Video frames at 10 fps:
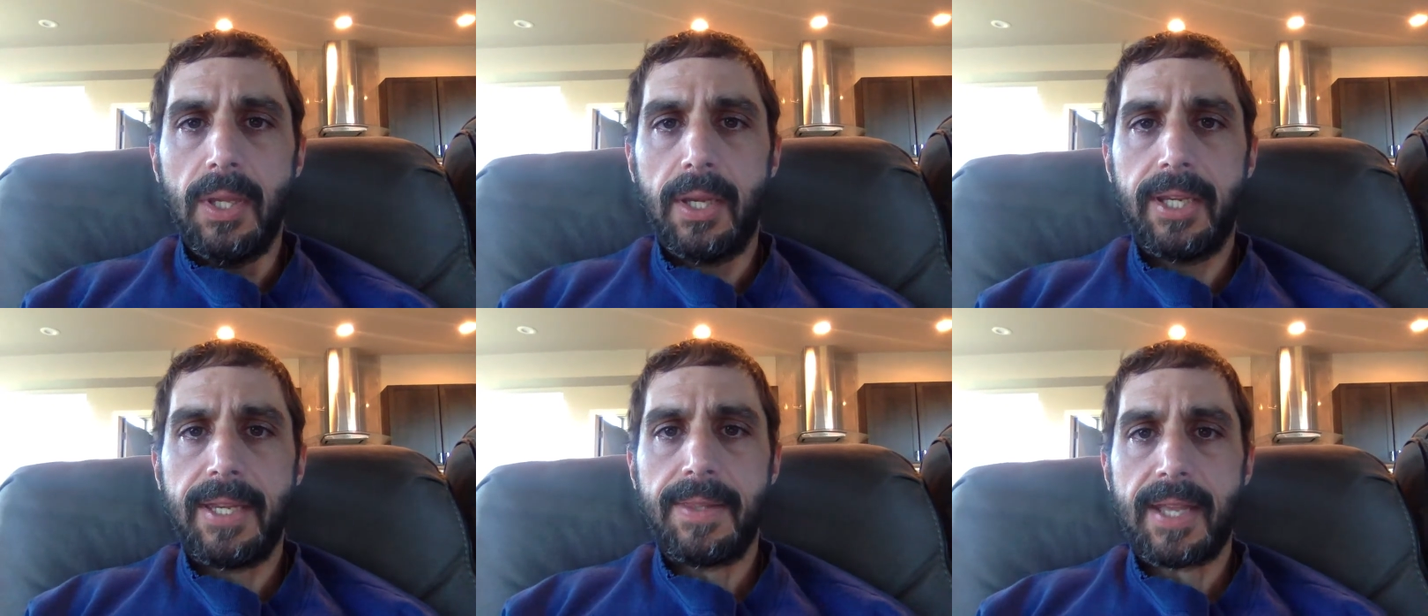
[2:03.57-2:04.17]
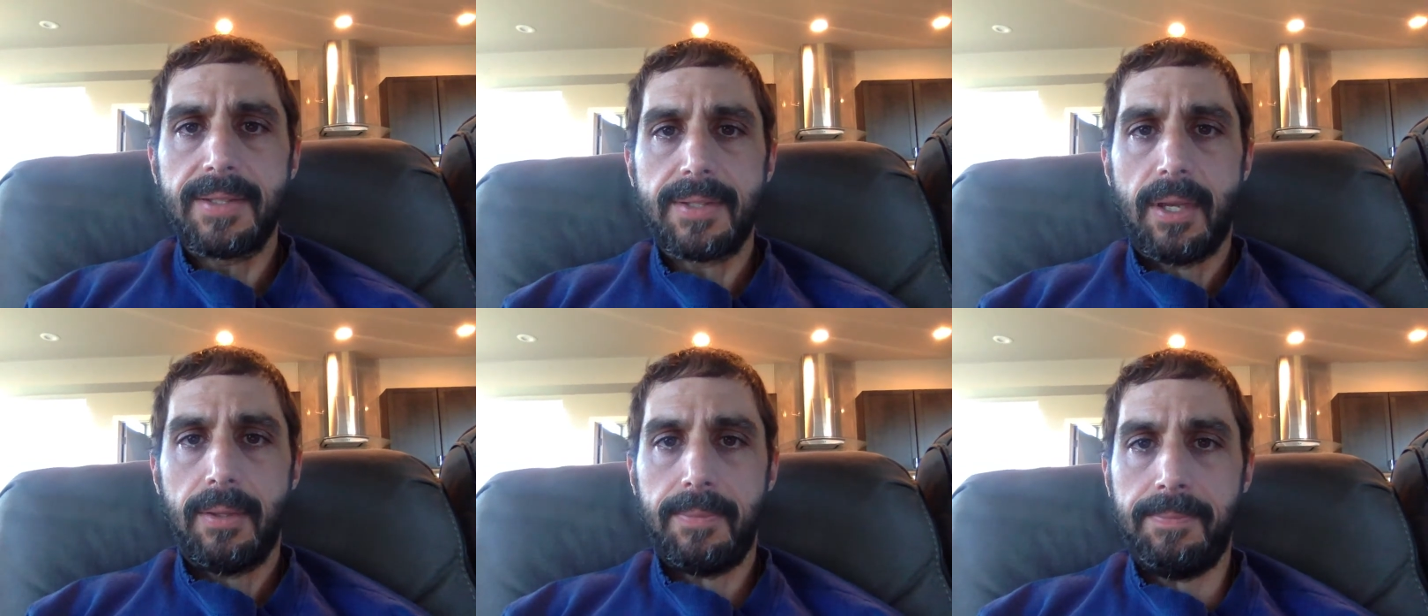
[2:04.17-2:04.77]
again, that's
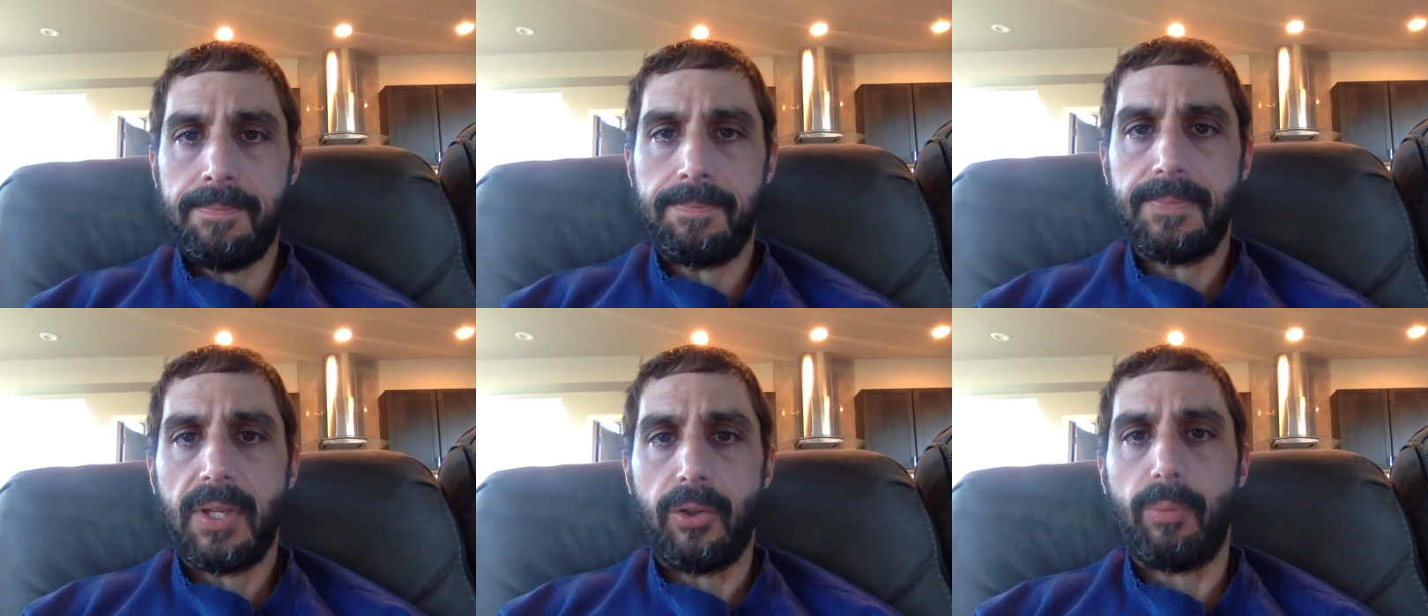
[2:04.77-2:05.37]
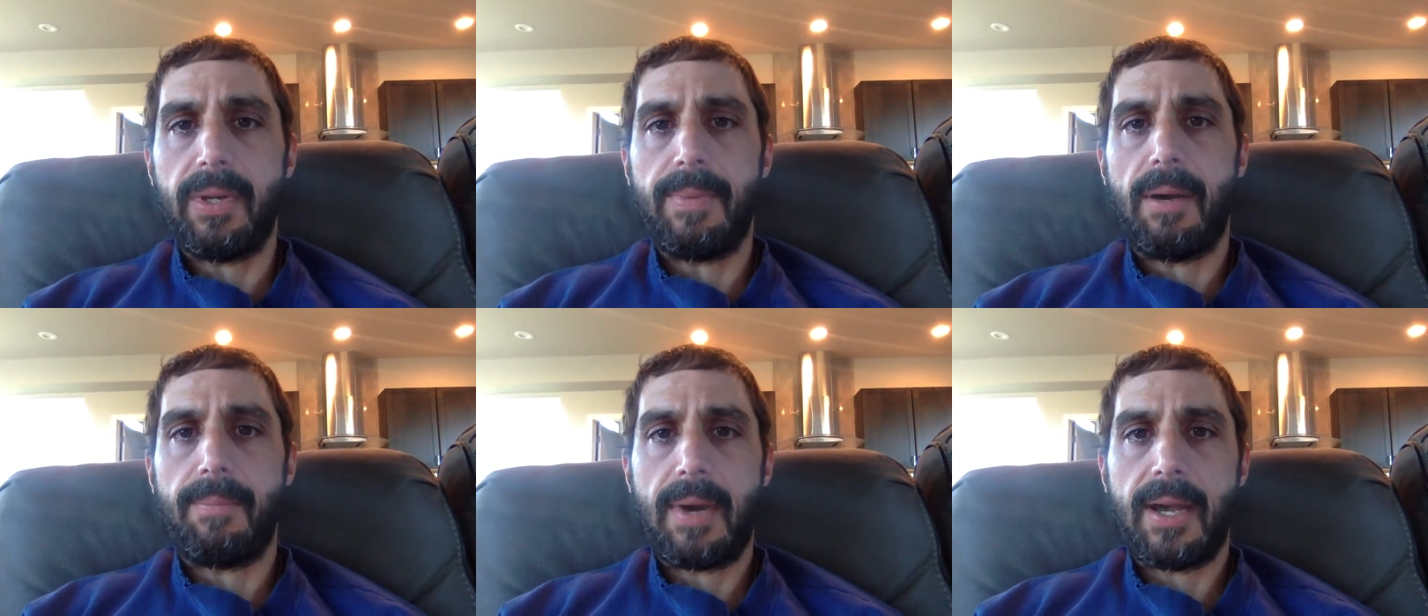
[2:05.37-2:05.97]
a little bit
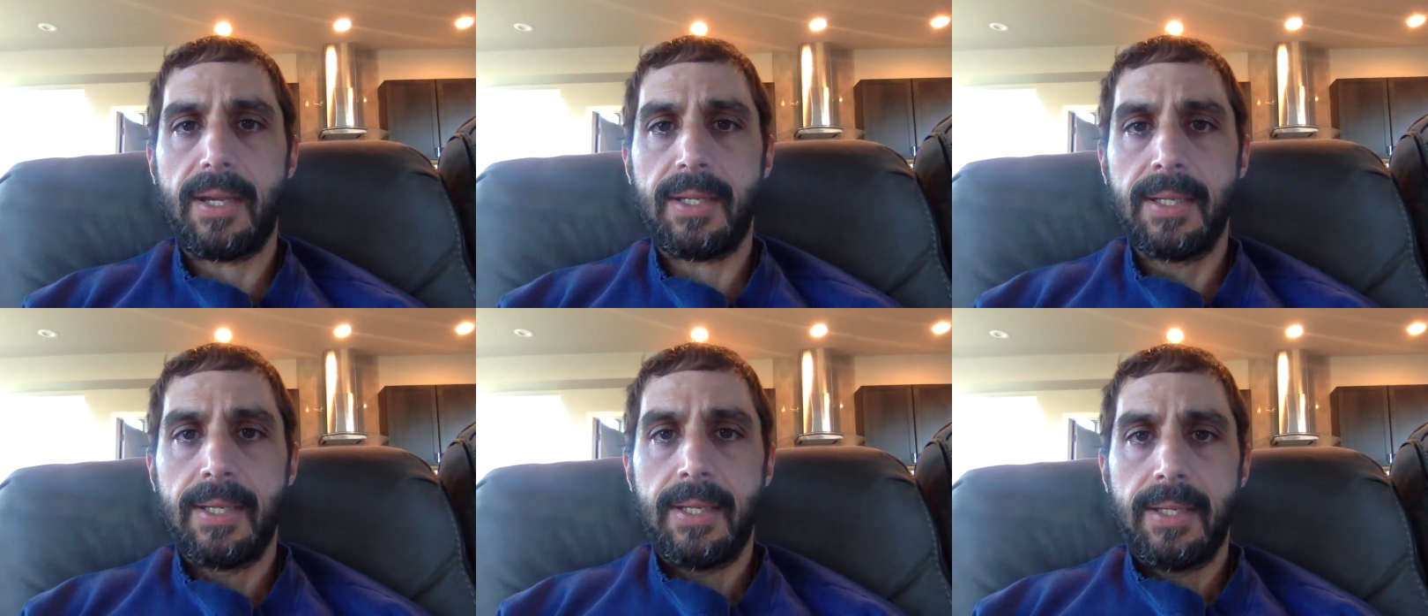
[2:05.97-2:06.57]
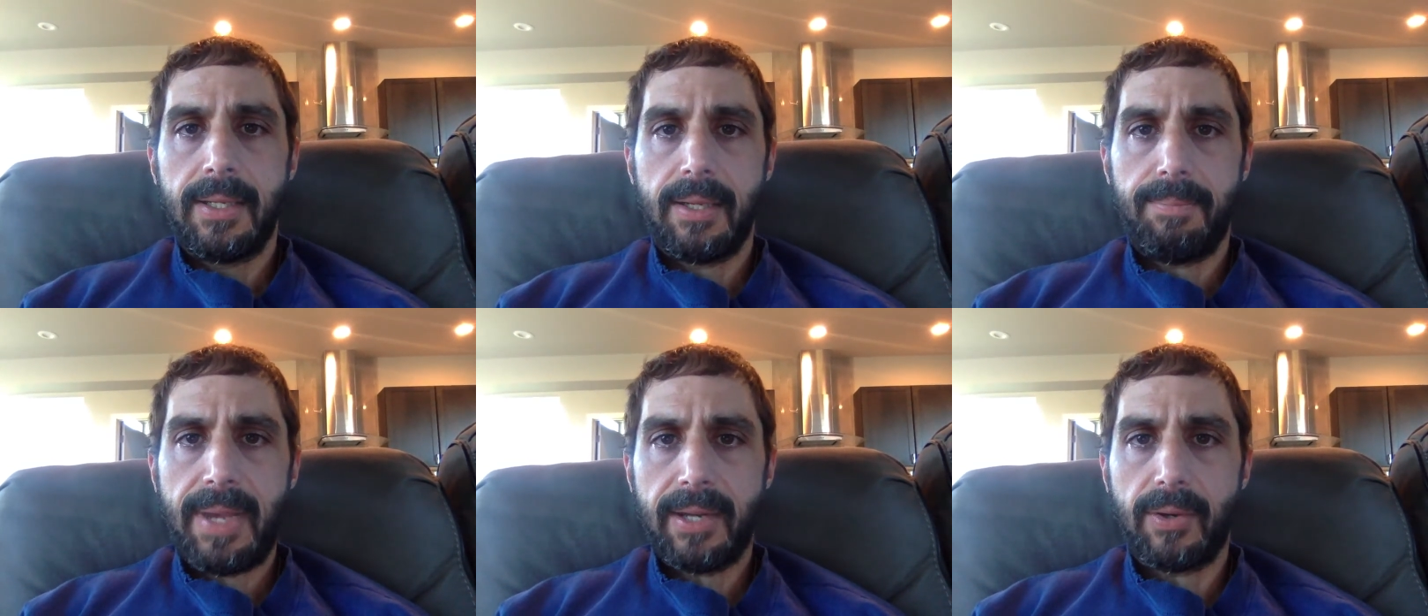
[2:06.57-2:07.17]
about my
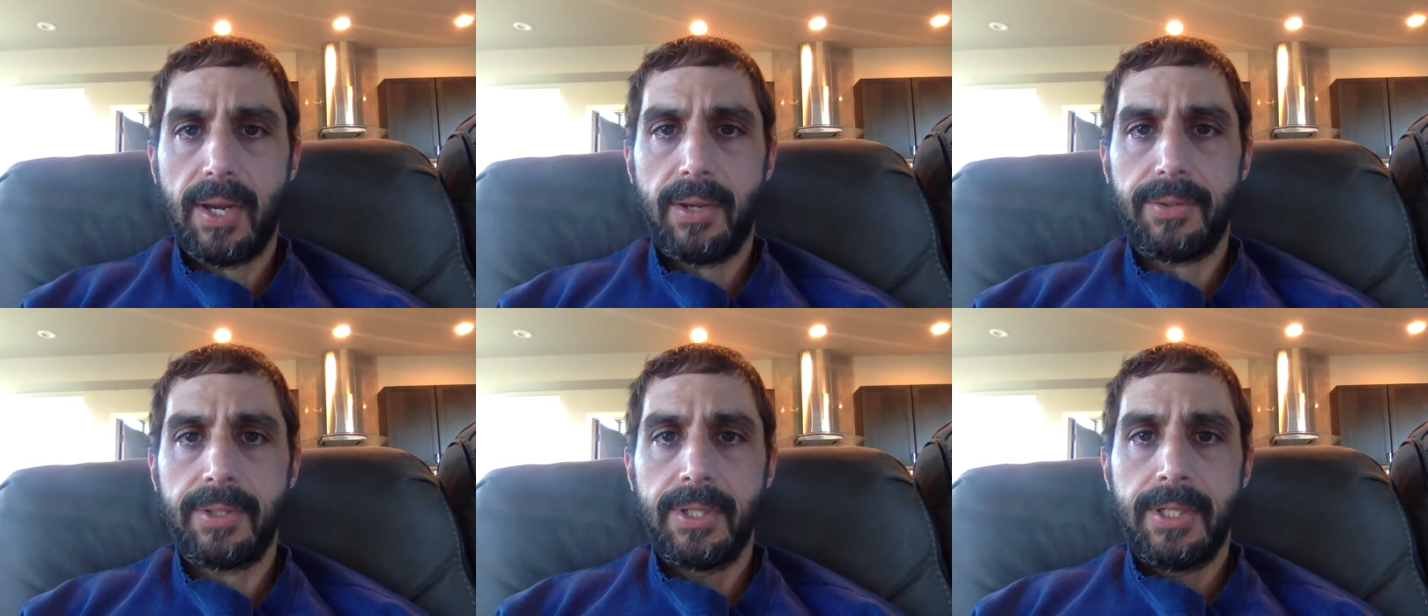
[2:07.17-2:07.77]
background.